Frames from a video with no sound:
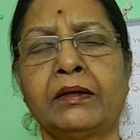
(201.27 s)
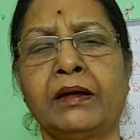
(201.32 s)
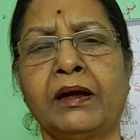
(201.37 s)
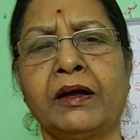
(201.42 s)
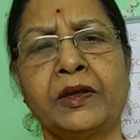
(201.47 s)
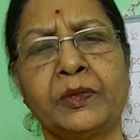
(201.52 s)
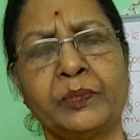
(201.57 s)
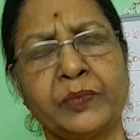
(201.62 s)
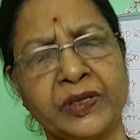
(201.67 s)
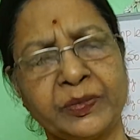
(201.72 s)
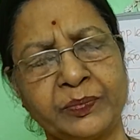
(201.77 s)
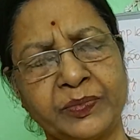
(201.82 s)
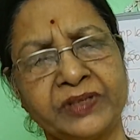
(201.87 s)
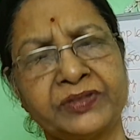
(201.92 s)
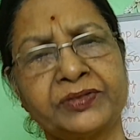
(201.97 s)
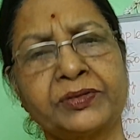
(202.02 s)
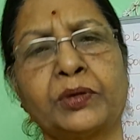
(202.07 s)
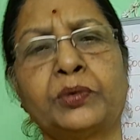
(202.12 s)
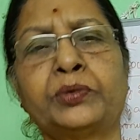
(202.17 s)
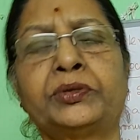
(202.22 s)
or maybe
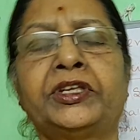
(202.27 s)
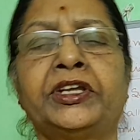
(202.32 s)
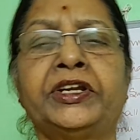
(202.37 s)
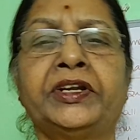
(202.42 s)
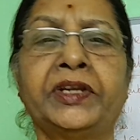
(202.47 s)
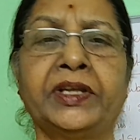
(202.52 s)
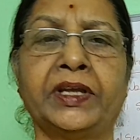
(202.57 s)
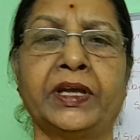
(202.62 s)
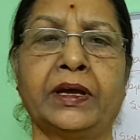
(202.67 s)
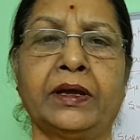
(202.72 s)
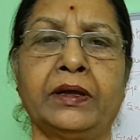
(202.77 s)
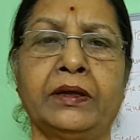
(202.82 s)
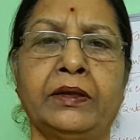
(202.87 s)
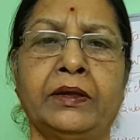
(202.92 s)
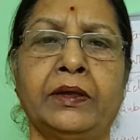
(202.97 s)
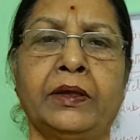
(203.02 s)
South India,